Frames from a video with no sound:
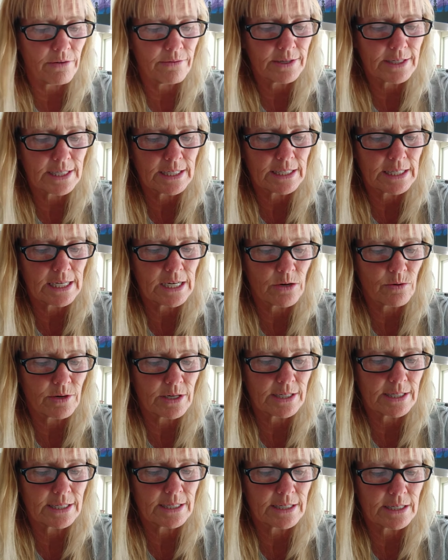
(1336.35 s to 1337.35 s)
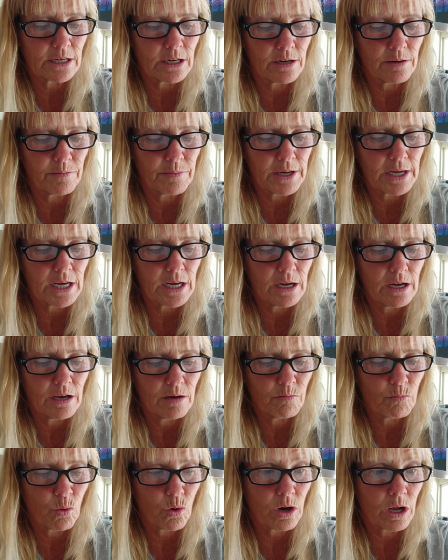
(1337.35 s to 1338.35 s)
Obviously, decrease is going to be
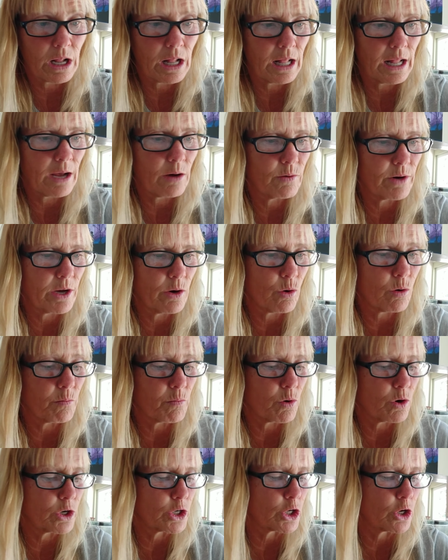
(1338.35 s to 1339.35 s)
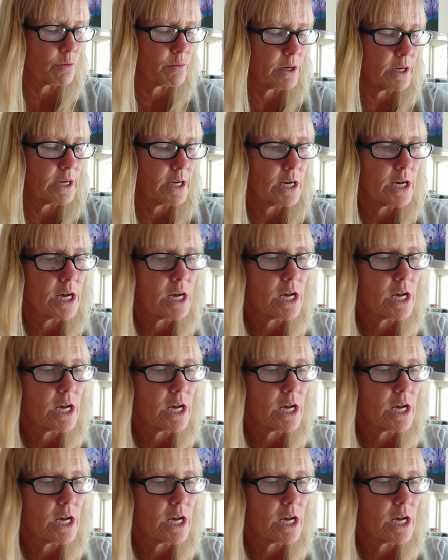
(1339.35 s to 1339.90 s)
more cloudy or more turbid.